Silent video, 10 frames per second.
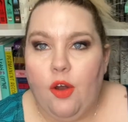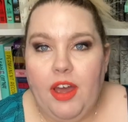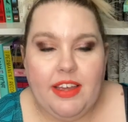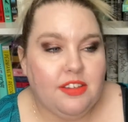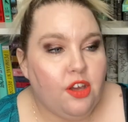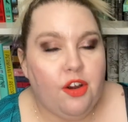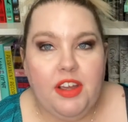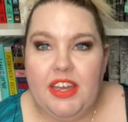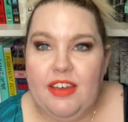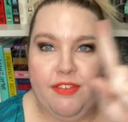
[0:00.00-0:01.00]
Okay,
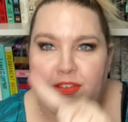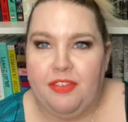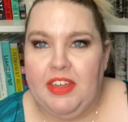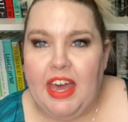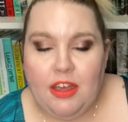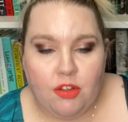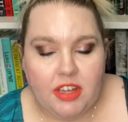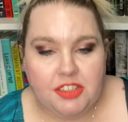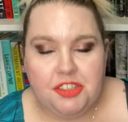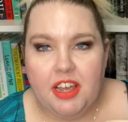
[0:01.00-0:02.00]
sorry if the angle
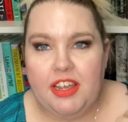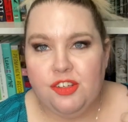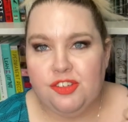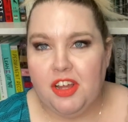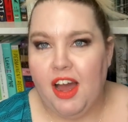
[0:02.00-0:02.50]
has changed.